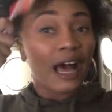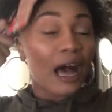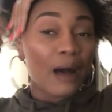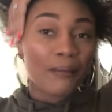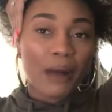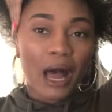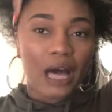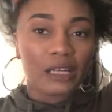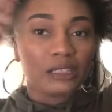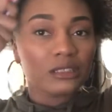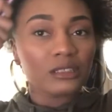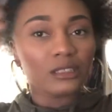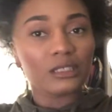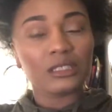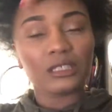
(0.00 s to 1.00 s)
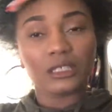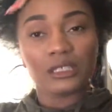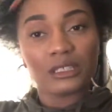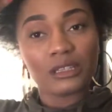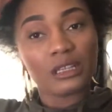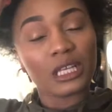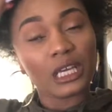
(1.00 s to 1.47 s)
I'm
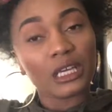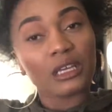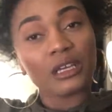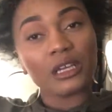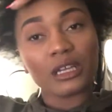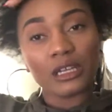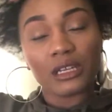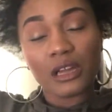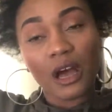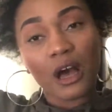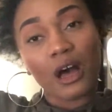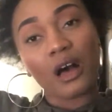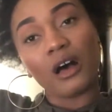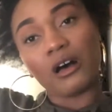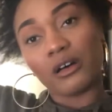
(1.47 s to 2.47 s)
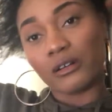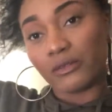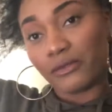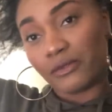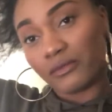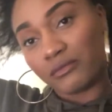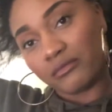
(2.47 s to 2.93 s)
honestly thinking
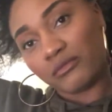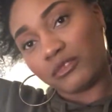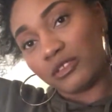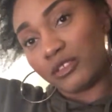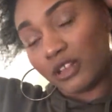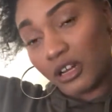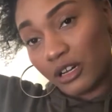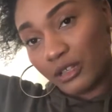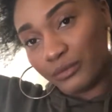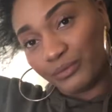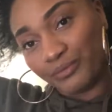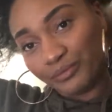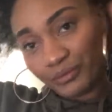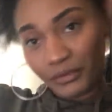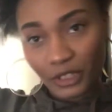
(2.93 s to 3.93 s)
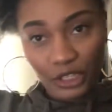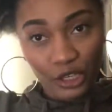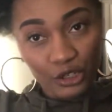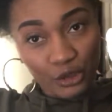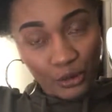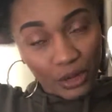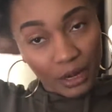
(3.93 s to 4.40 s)
of, so
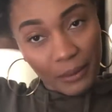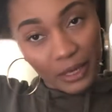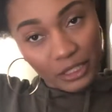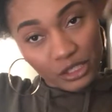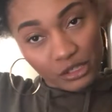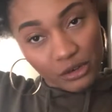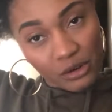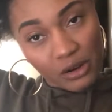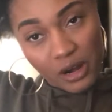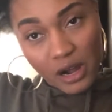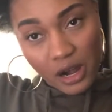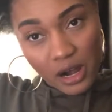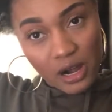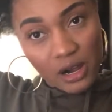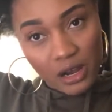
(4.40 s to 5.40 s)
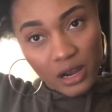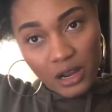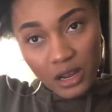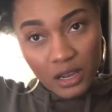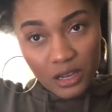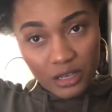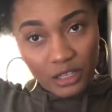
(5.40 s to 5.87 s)
you want to make sure
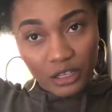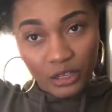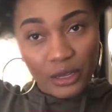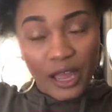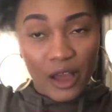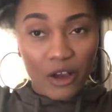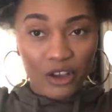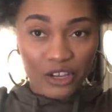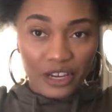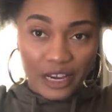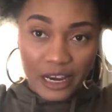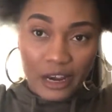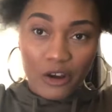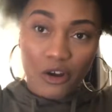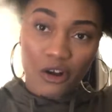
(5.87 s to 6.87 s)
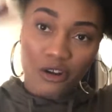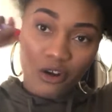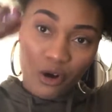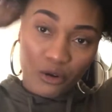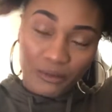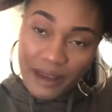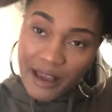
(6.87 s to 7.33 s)
you got all your hair all
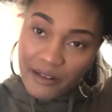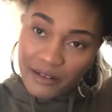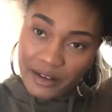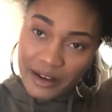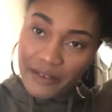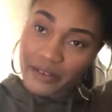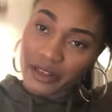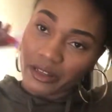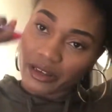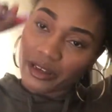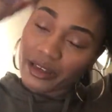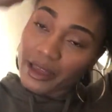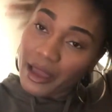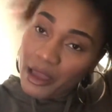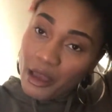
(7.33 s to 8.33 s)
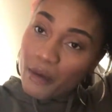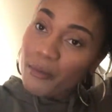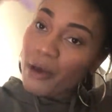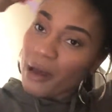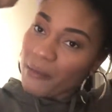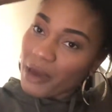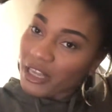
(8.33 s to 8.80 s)
combed out and everything.
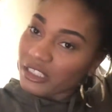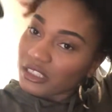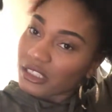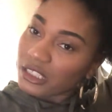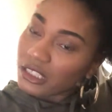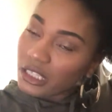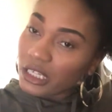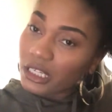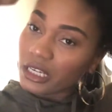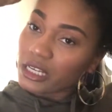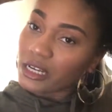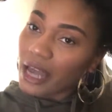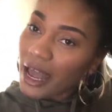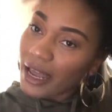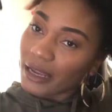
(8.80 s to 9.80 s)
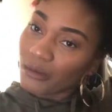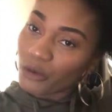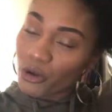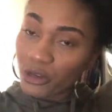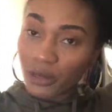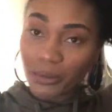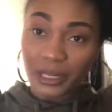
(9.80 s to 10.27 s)
But I'm honestly thinking I am
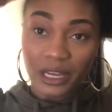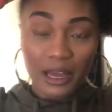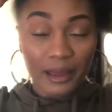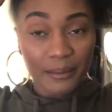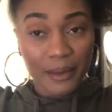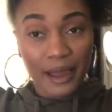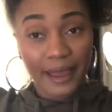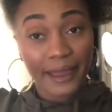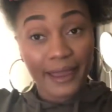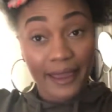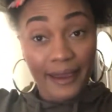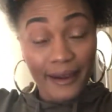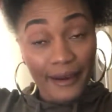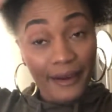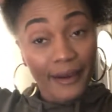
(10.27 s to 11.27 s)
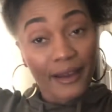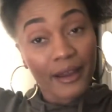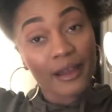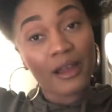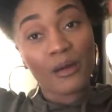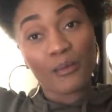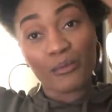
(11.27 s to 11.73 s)
going to be cutting my hair
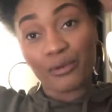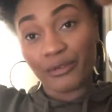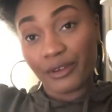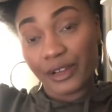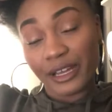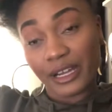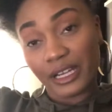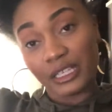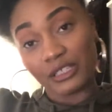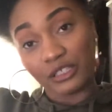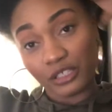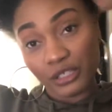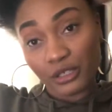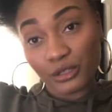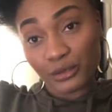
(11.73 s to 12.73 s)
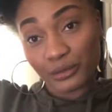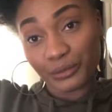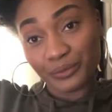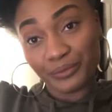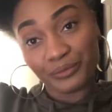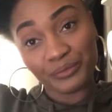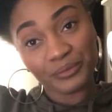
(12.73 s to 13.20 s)
pretty
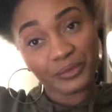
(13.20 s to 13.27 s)
soon.